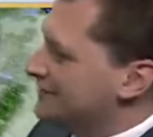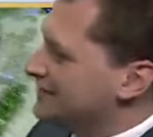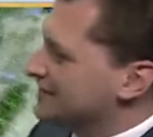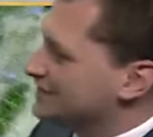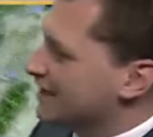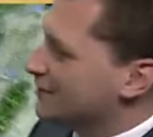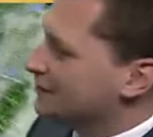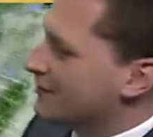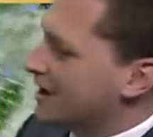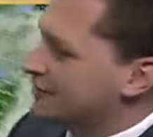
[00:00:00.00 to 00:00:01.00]
Even in southern
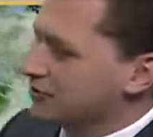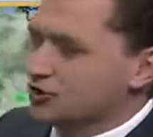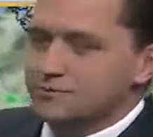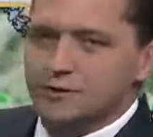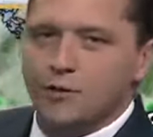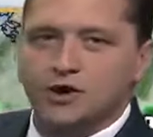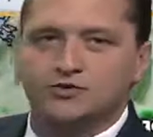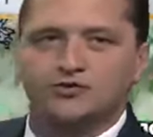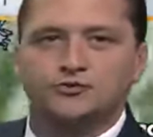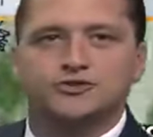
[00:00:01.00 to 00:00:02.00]
Vermont, there could be one or
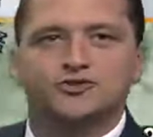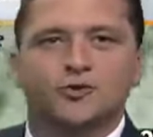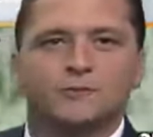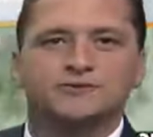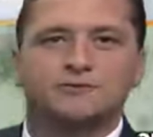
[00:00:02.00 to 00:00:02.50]
two storms,